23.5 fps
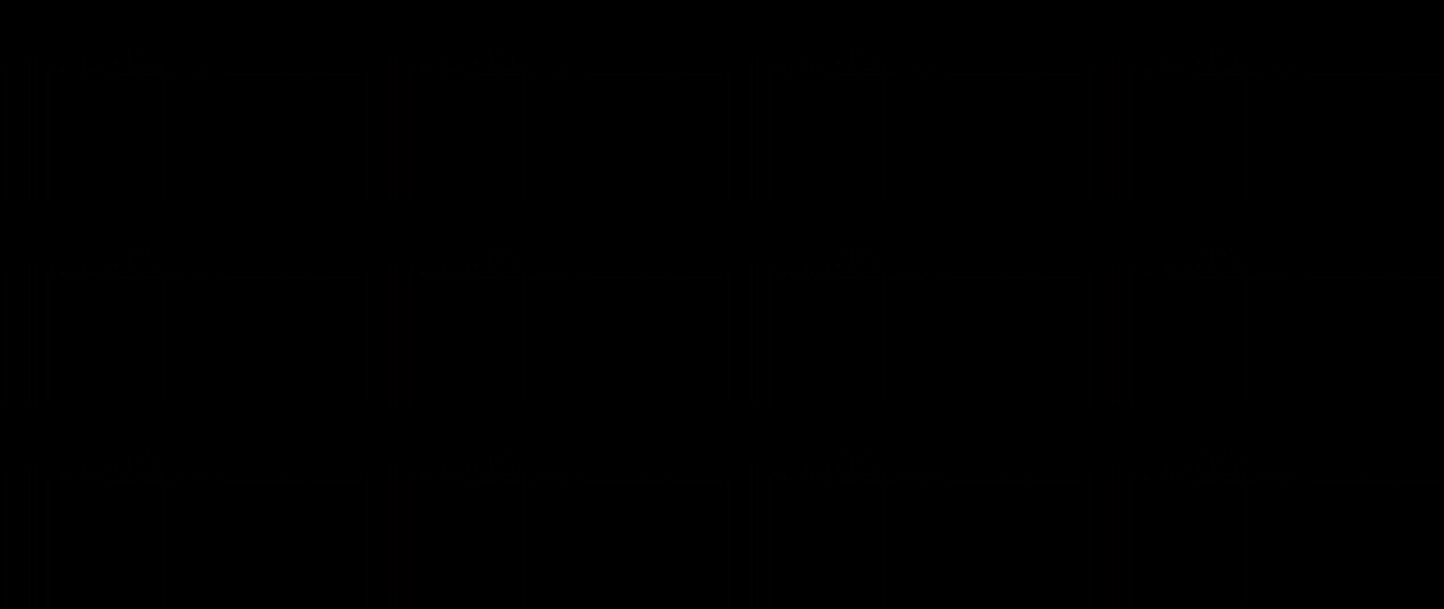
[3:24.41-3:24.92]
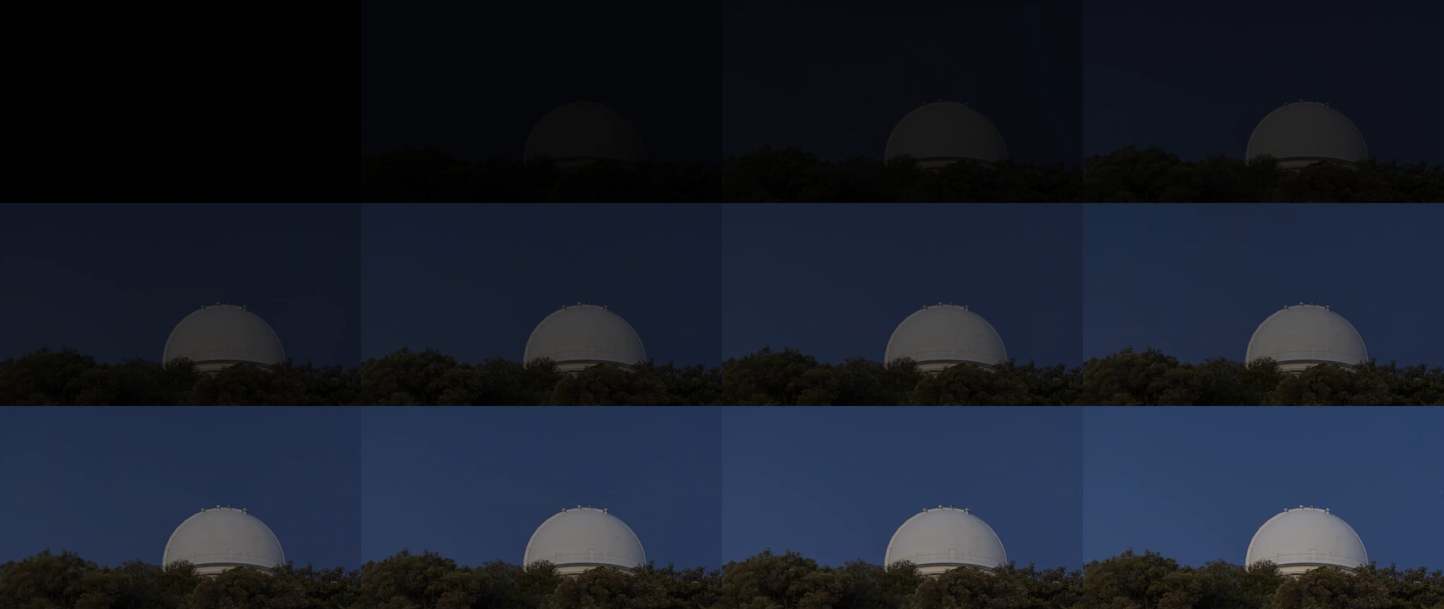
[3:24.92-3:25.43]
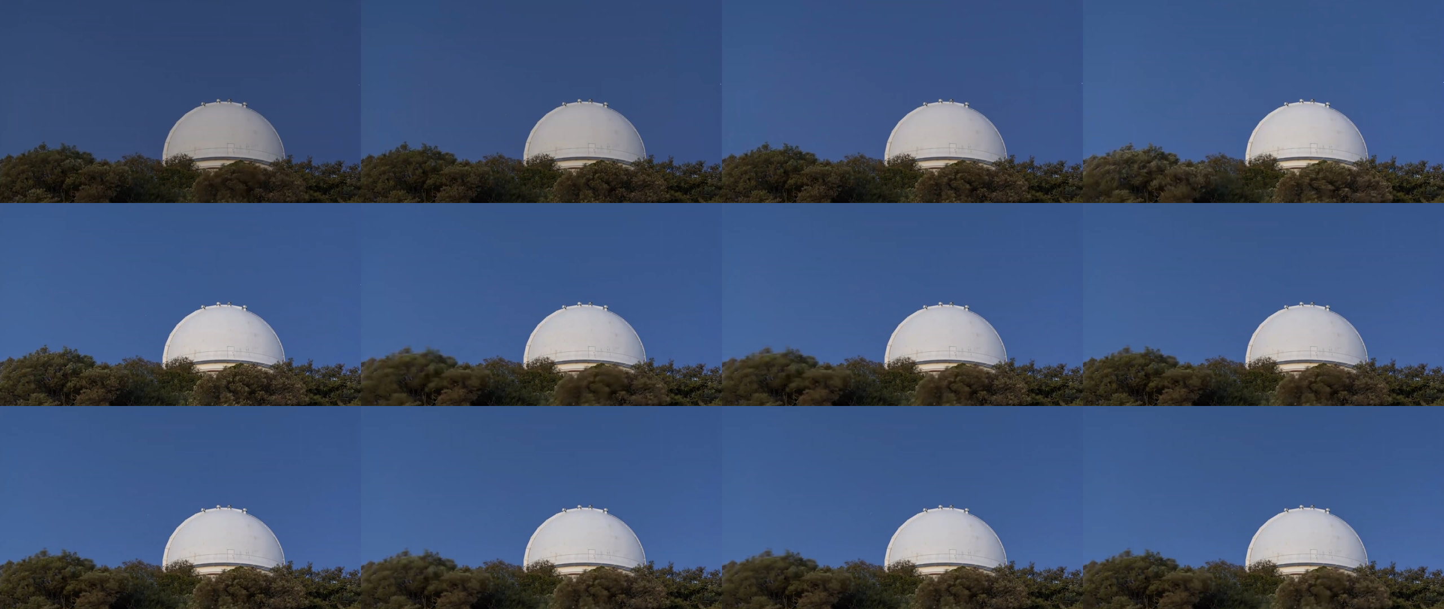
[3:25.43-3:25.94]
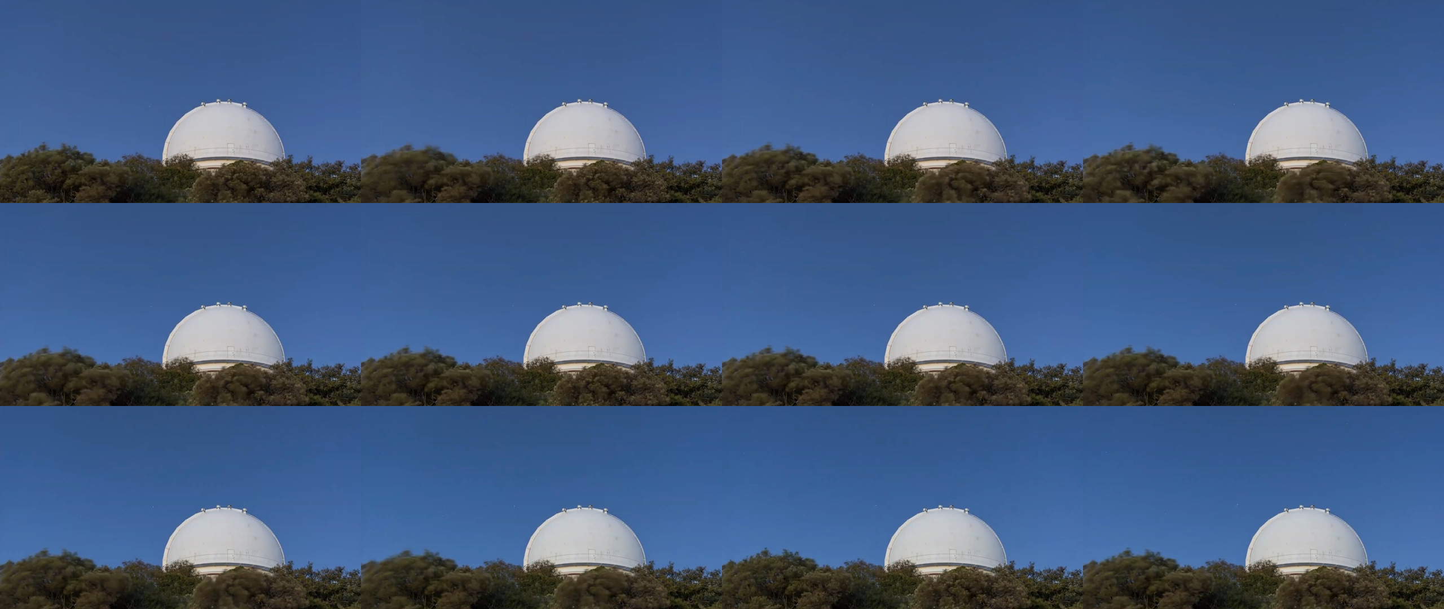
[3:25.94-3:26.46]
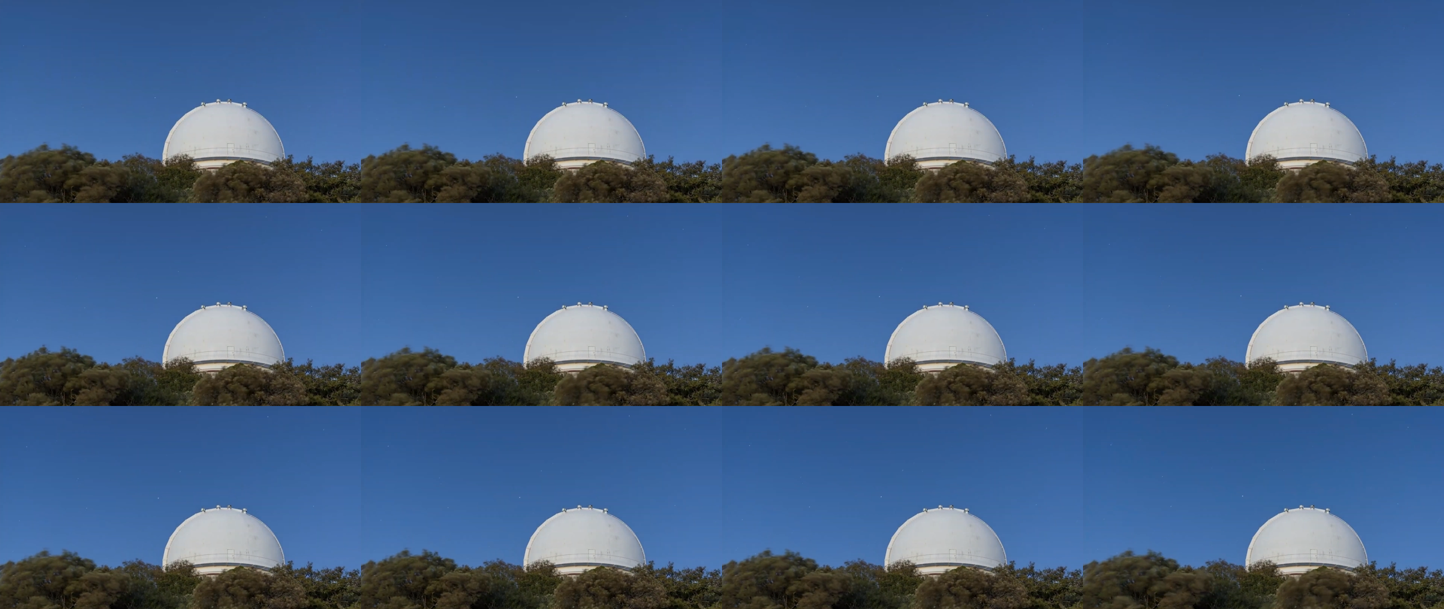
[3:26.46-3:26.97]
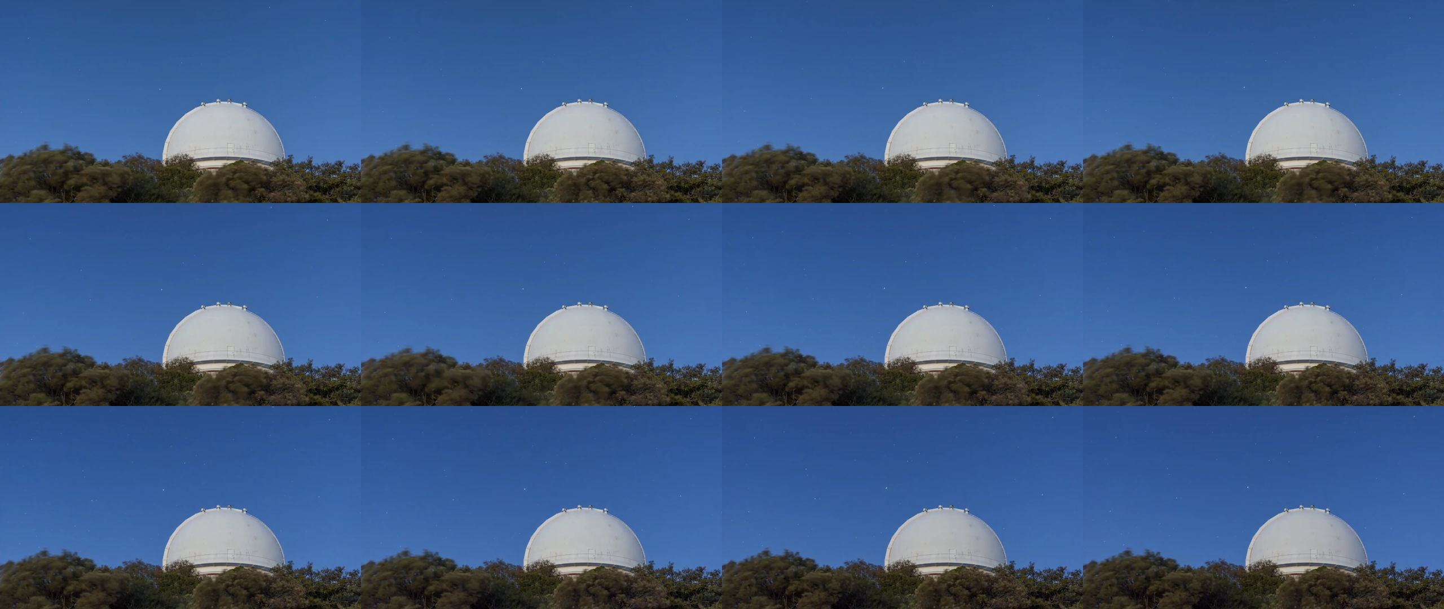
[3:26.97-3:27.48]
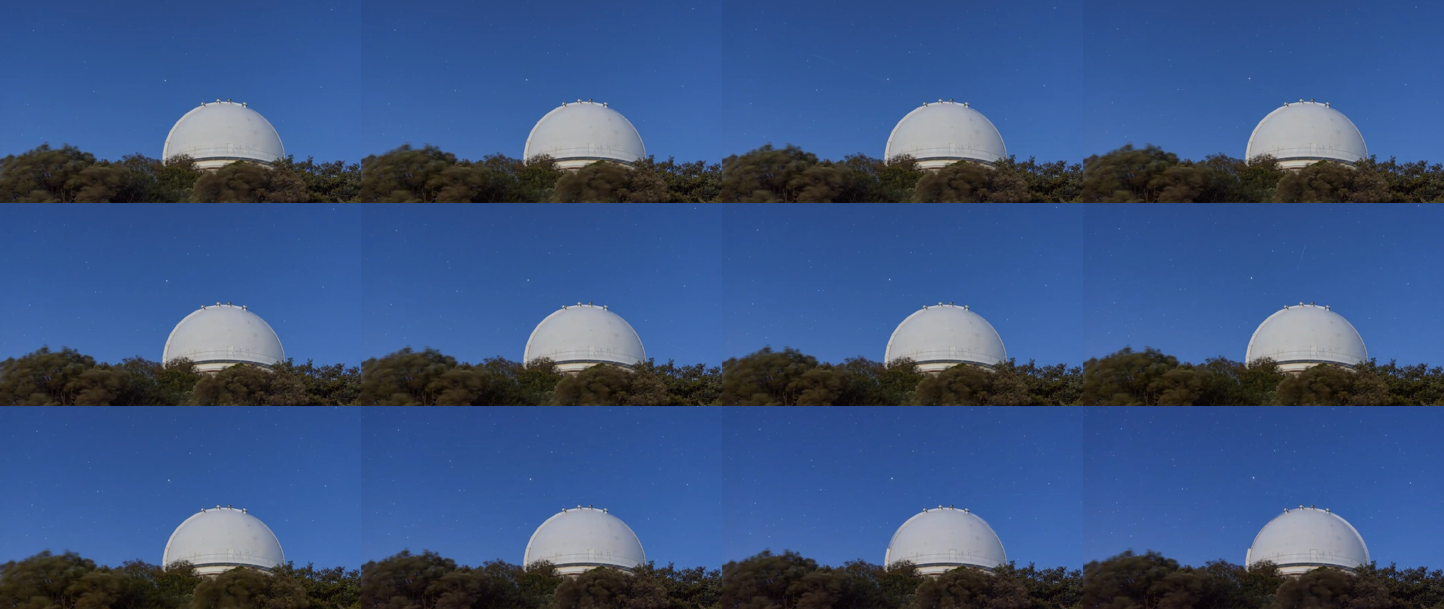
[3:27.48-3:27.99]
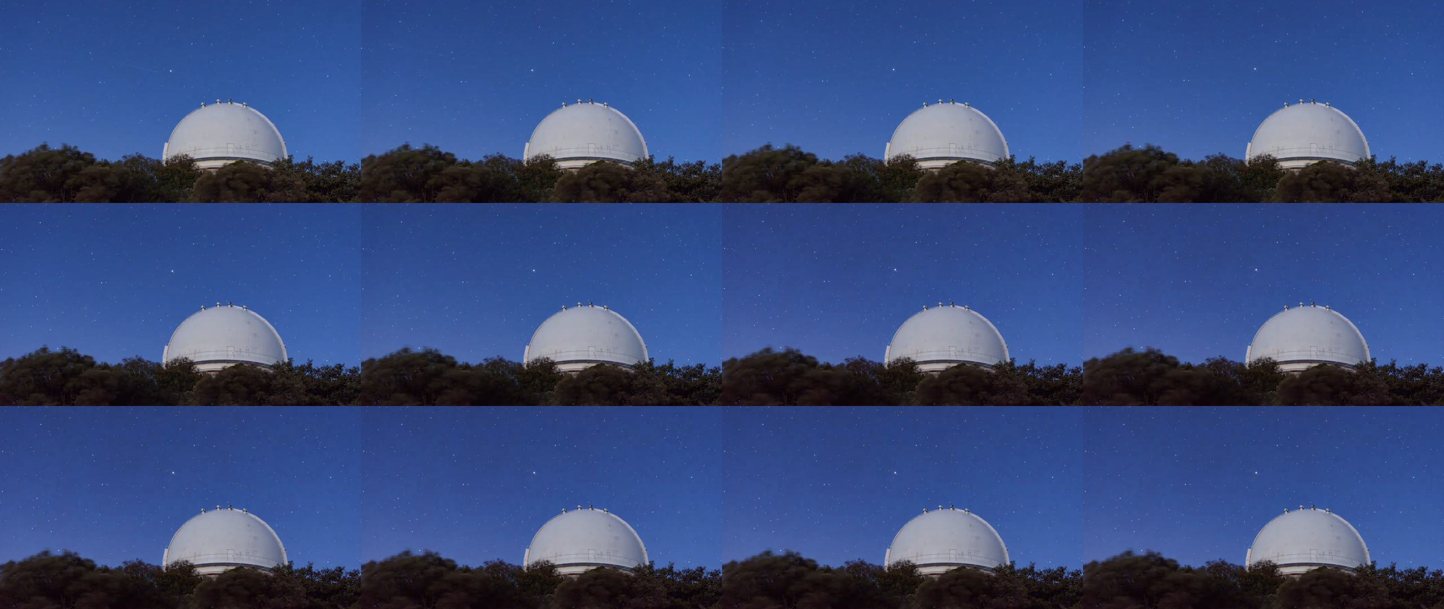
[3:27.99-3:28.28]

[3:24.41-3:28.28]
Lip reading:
Nobody's mouth can be seen.